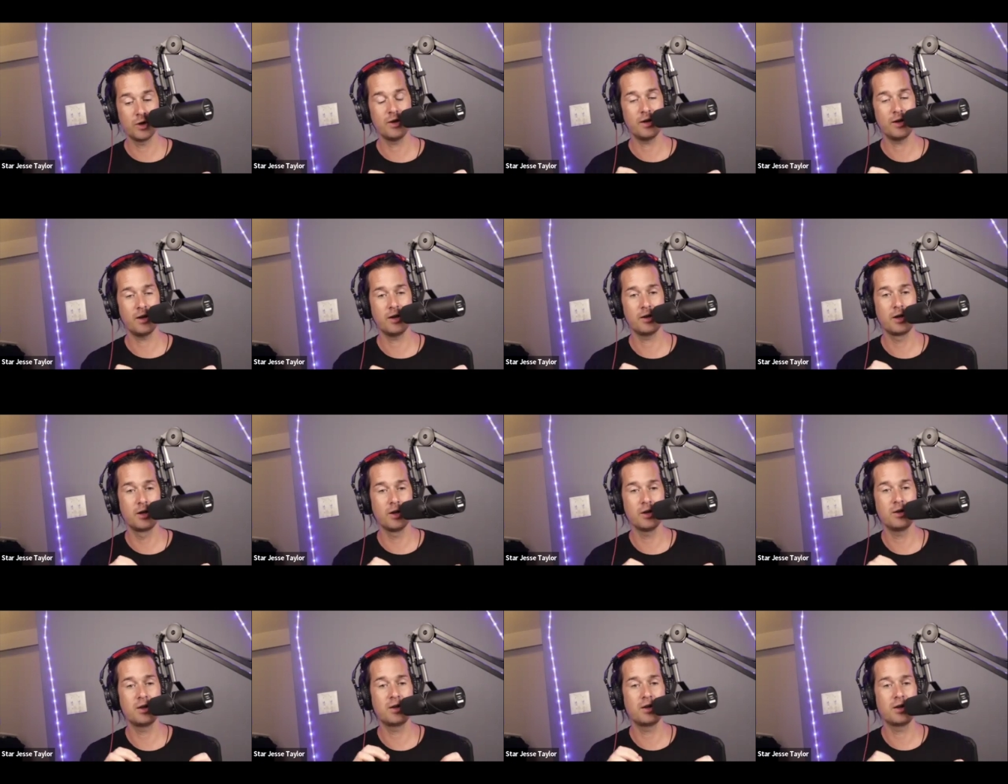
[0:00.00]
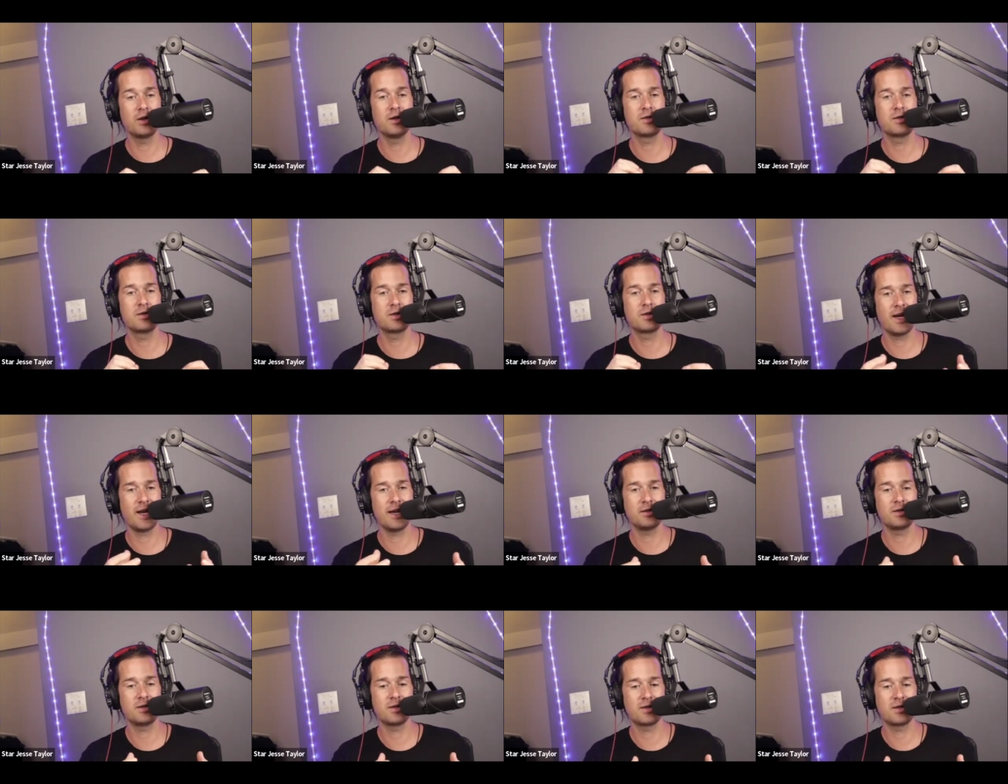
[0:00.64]
A good
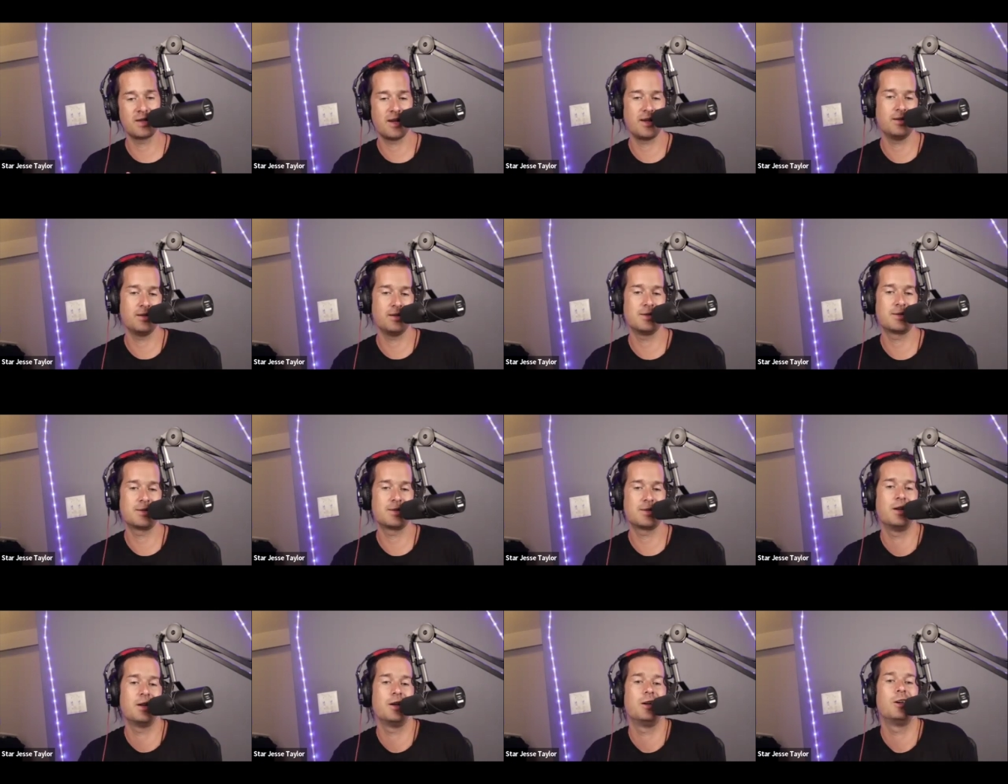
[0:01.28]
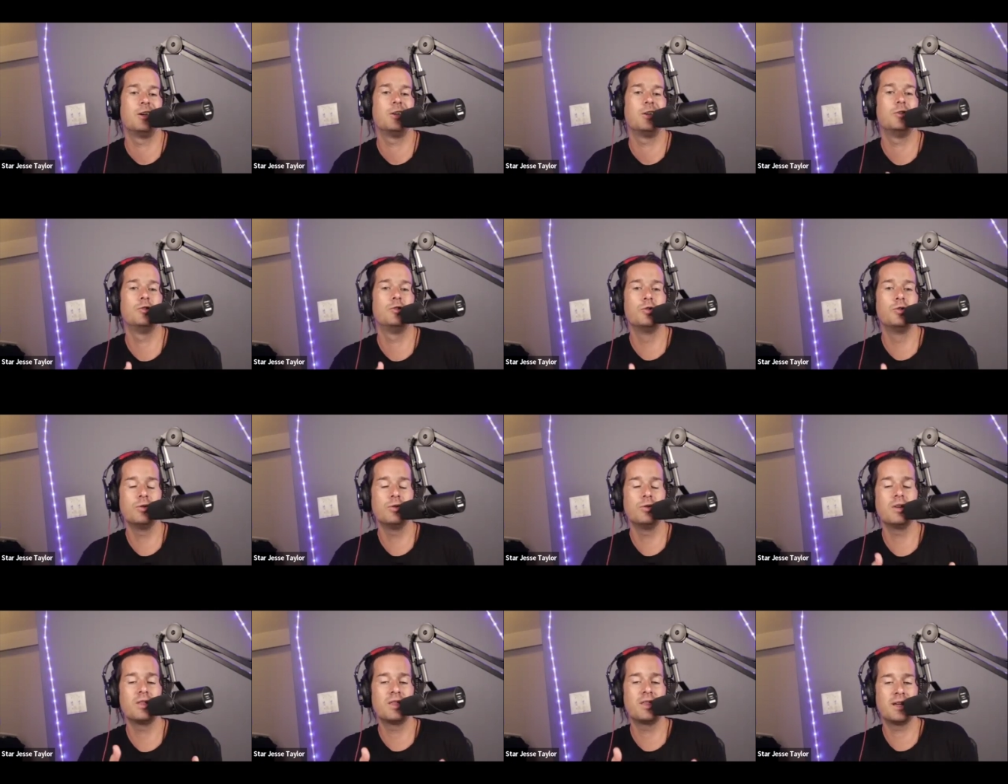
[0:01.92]
saying to say is, do
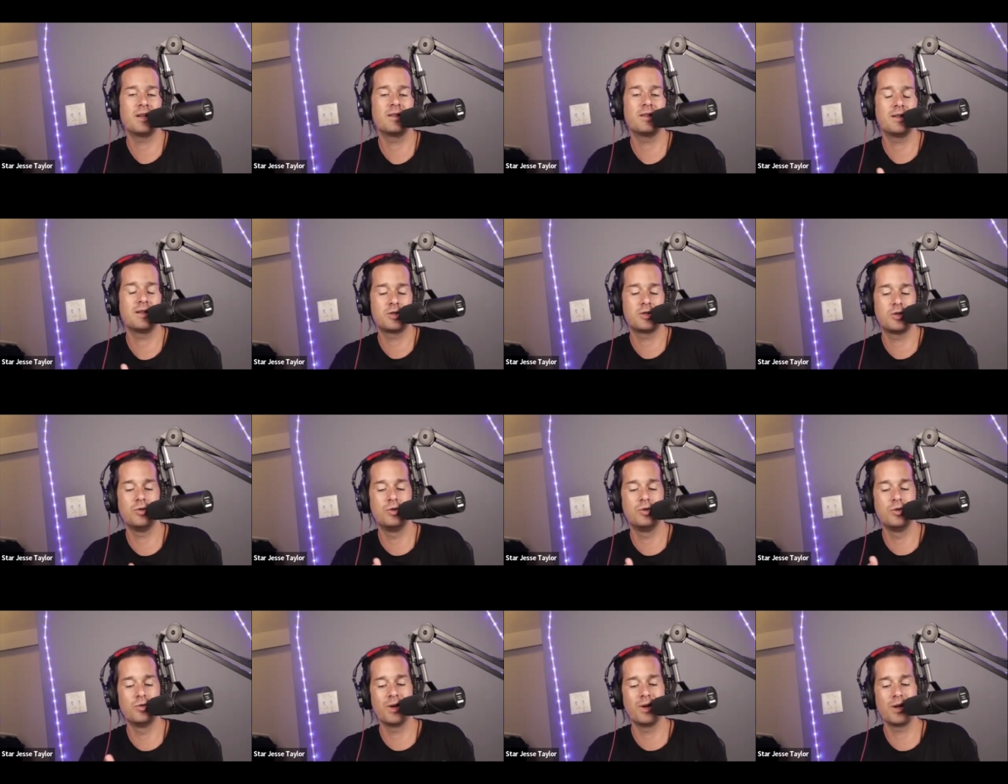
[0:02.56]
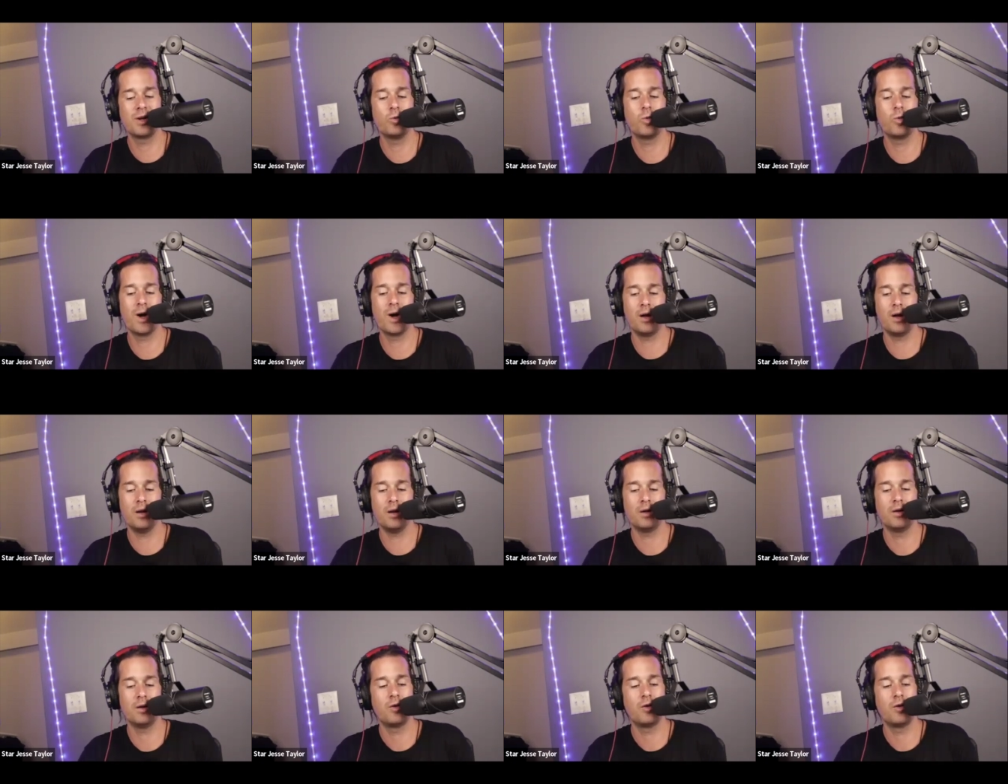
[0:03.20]
the thing that you're doing well.